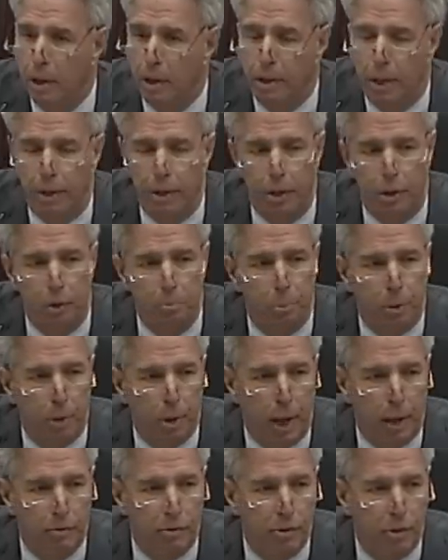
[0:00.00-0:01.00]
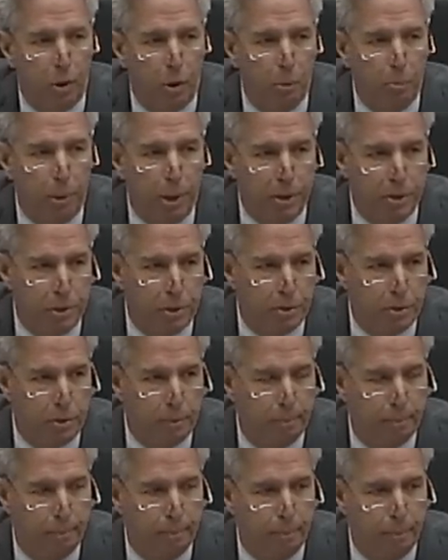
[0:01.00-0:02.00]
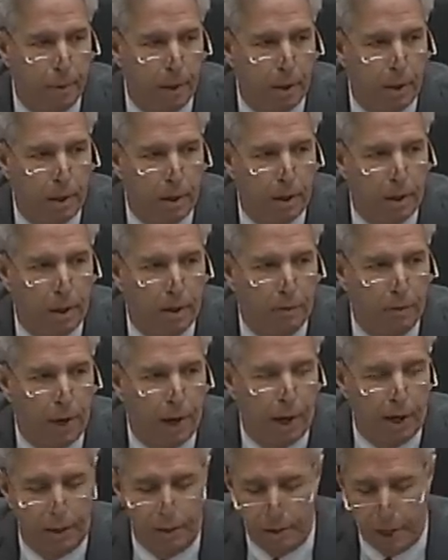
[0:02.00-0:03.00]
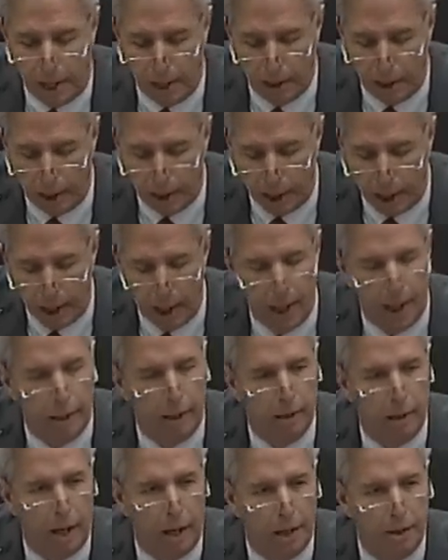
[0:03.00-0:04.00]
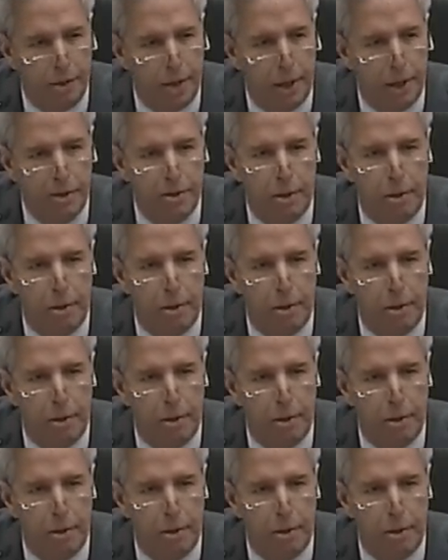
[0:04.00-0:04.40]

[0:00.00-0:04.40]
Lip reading: Then you can pull out skull pieces. If you had a day like I had a lot of days,